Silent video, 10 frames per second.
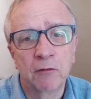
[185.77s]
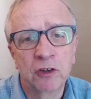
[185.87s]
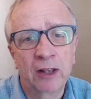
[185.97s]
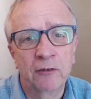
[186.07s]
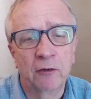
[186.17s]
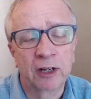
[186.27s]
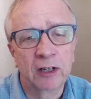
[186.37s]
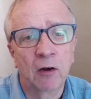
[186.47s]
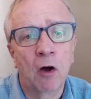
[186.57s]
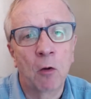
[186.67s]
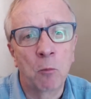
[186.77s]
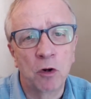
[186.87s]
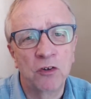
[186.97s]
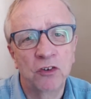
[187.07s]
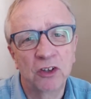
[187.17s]
January
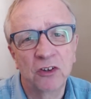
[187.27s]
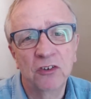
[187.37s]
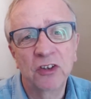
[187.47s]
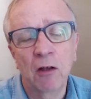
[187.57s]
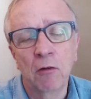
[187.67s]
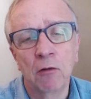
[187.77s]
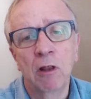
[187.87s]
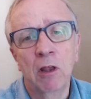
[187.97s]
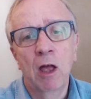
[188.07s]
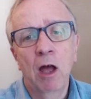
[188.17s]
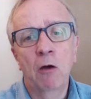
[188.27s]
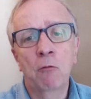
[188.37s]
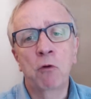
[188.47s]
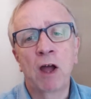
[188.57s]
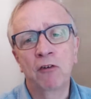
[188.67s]
onwards until
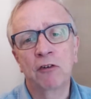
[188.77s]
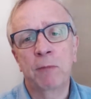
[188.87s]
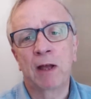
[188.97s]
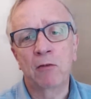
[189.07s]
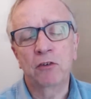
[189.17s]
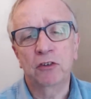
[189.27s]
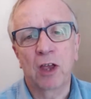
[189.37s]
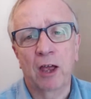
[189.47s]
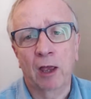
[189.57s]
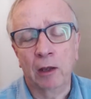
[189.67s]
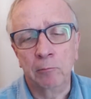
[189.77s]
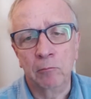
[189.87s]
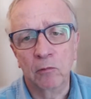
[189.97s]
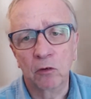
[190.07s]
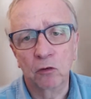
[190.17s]
around about
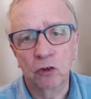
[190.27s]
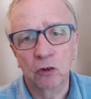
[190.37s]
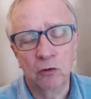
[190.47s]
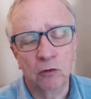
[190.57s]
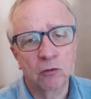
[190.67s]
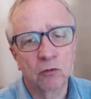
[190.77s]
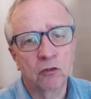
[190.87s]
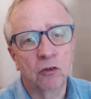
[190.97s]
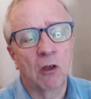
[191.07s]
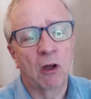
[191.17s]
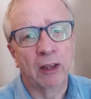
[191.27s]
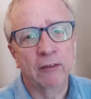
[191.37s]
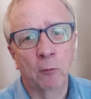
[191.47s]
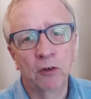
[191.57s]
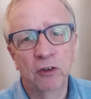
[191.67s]
June, July.
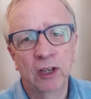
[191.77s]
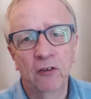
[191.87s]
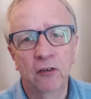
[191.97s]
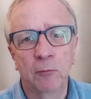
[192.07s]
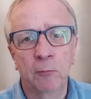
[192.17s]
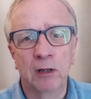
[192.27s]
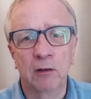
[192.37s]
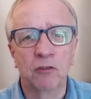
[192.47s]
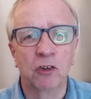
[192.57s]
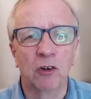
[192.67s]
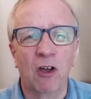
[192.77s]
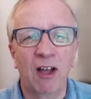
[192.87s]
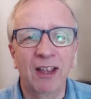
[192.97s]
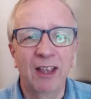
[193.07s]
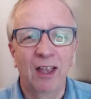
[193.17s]
Then once you get to the middle of
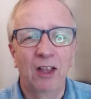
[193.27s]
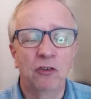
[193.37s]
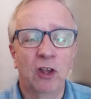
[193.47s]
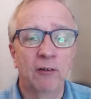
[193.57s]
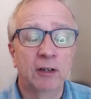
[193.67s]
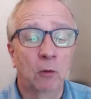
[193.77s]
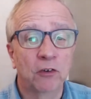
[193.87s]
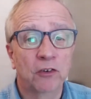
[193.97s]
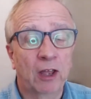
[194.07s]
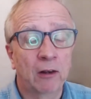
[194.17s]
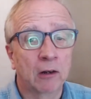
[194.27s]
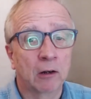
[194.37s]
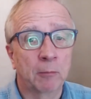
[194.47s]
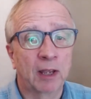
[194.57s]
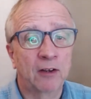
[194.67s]
July, generally quiets down a
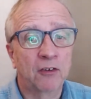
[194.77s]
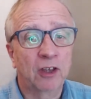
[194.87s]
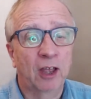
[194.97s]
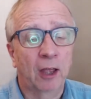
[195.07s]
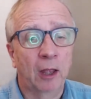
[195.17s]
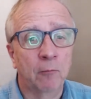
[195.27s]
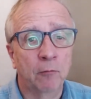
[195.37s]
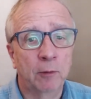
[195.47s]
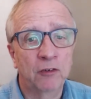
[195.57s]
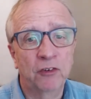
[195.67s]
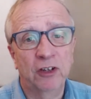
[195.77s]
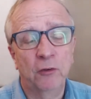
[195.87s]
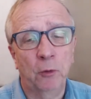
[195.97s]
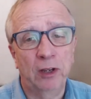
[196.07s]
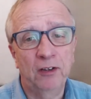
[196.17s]
little bit for about 6
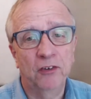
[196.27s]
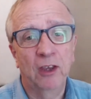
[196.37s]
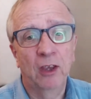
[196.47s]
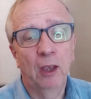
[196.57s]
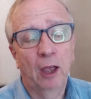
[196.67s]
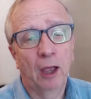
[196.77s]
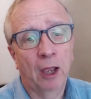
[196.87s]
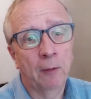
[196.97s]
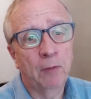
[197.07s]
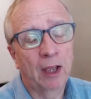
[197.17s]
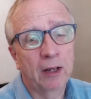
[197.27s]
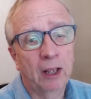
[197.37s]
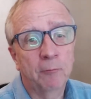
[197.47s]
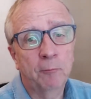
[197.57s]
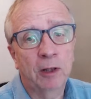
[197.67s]
weeks,
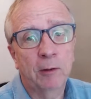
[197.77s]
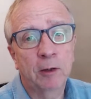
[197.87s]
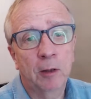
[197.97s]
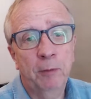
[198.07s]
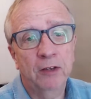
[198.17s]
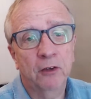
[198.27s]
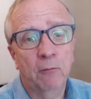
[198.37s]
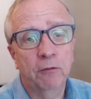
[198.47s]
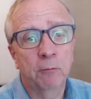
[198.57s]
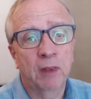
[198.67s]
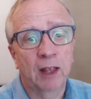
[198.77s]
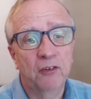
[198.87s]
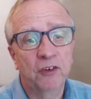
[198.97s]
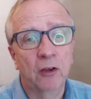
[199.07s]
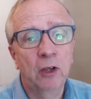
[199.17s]
and picks up from there.
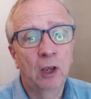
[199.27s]
So